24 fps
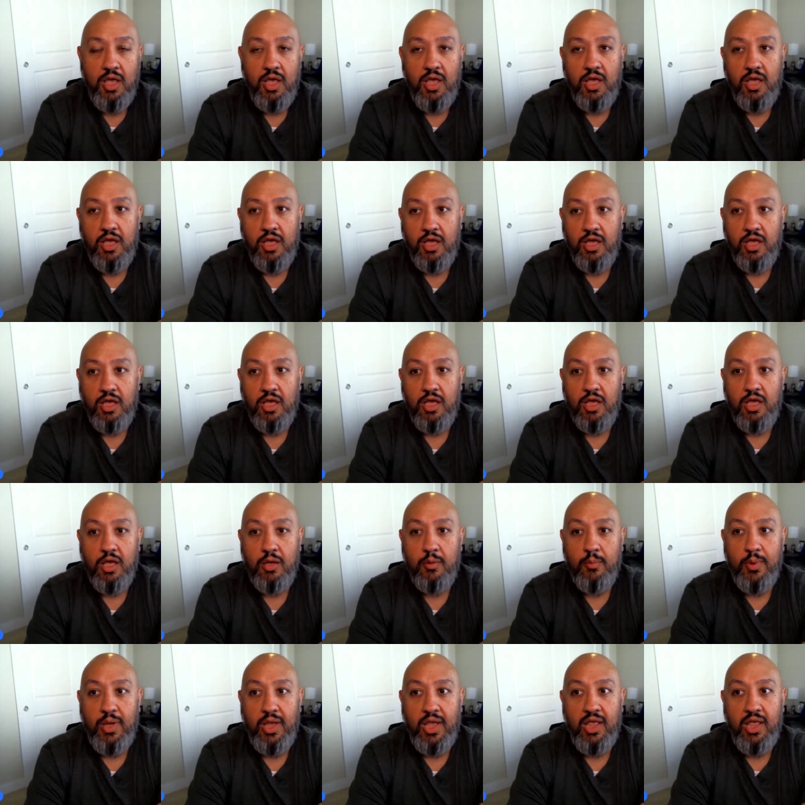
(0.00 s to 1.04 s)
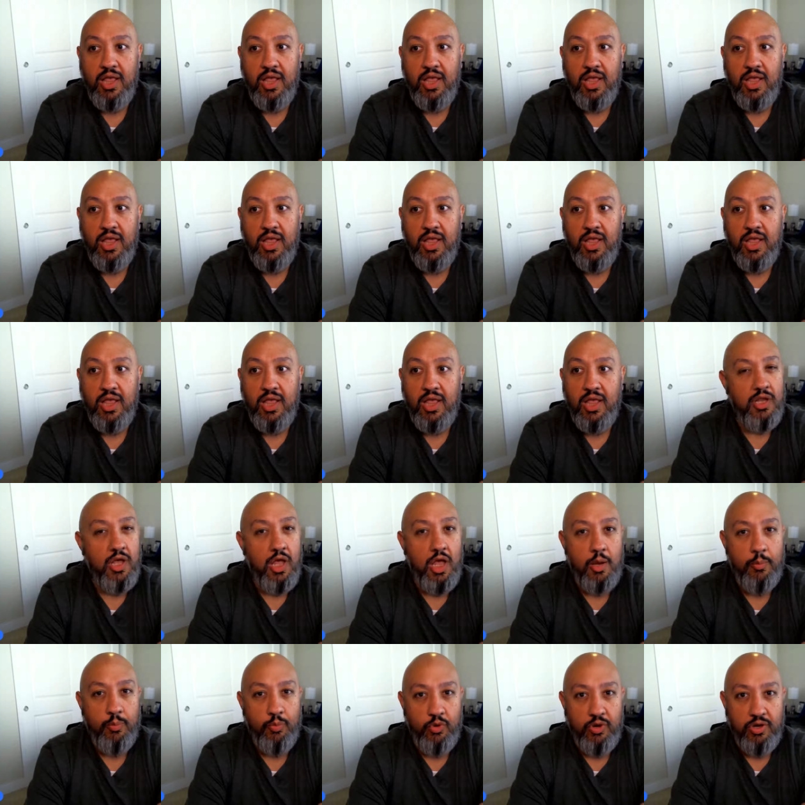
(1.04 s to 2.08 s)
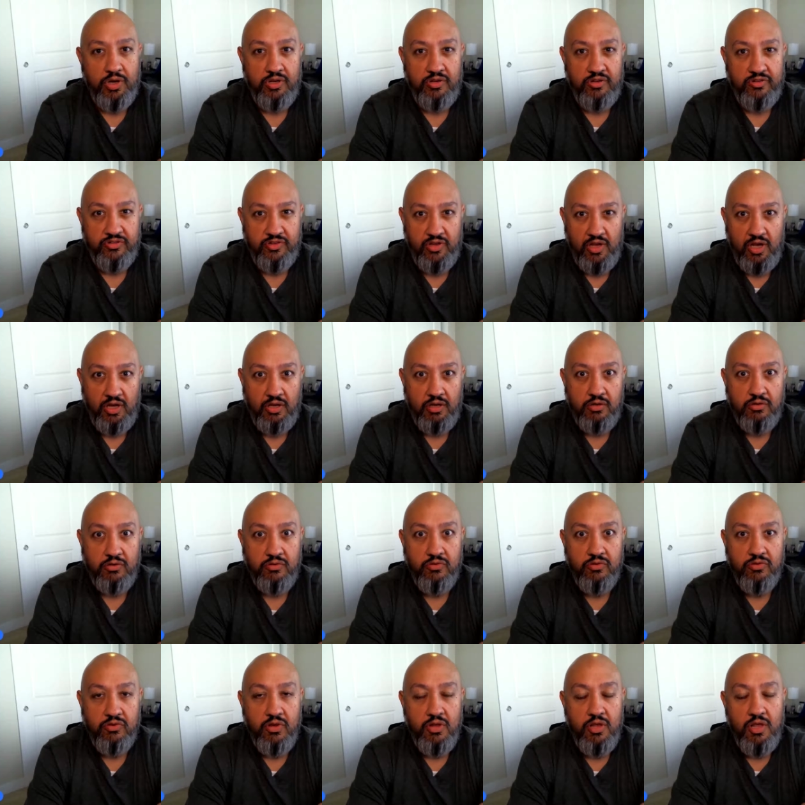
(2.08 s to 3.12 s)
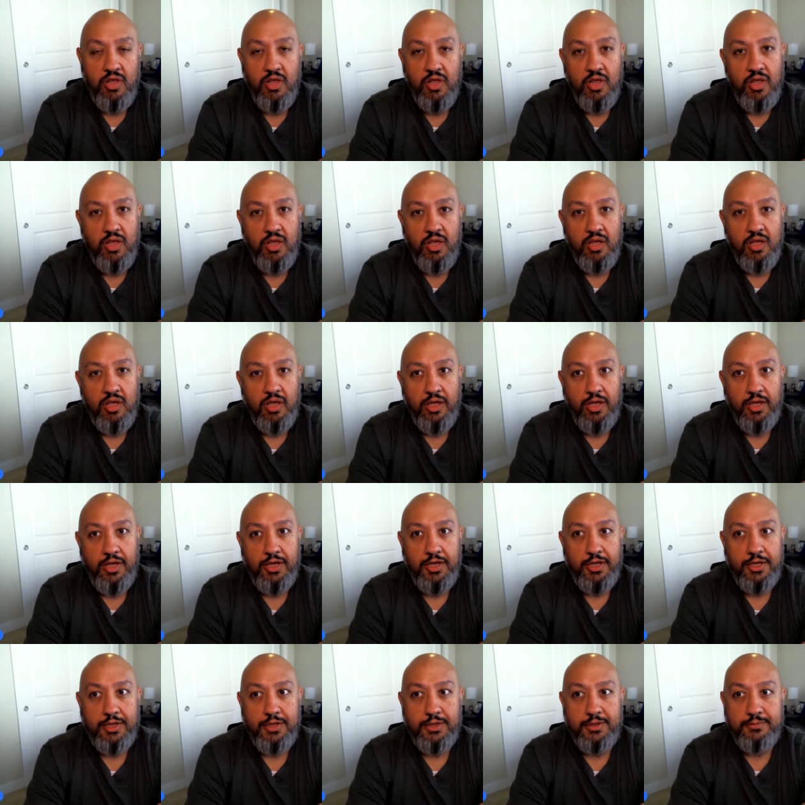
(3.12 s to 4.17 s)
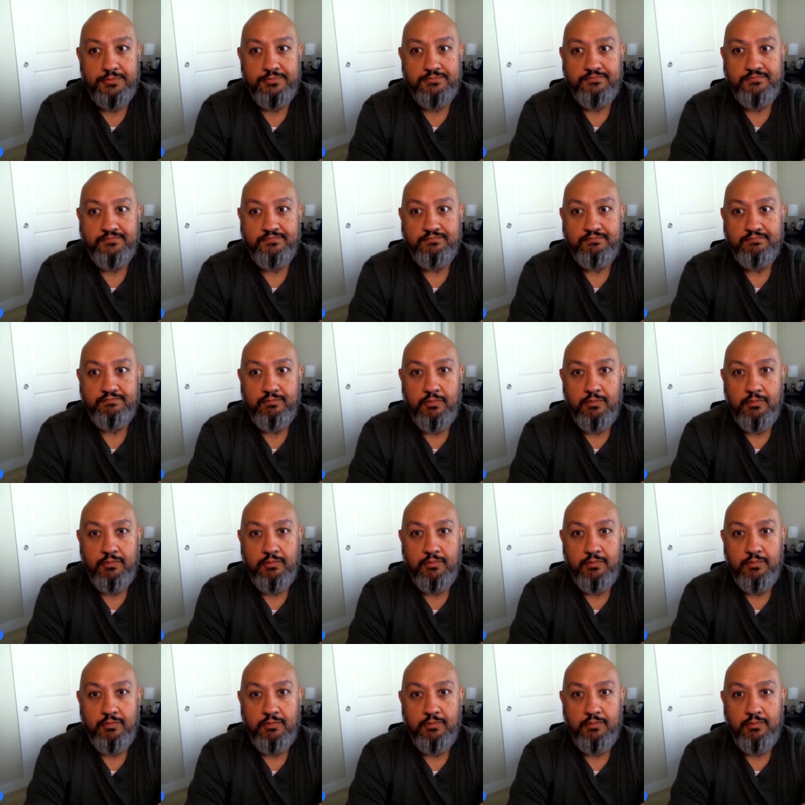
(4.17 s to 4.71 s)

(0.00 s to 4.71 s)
And then we tend to operate in silos. Um,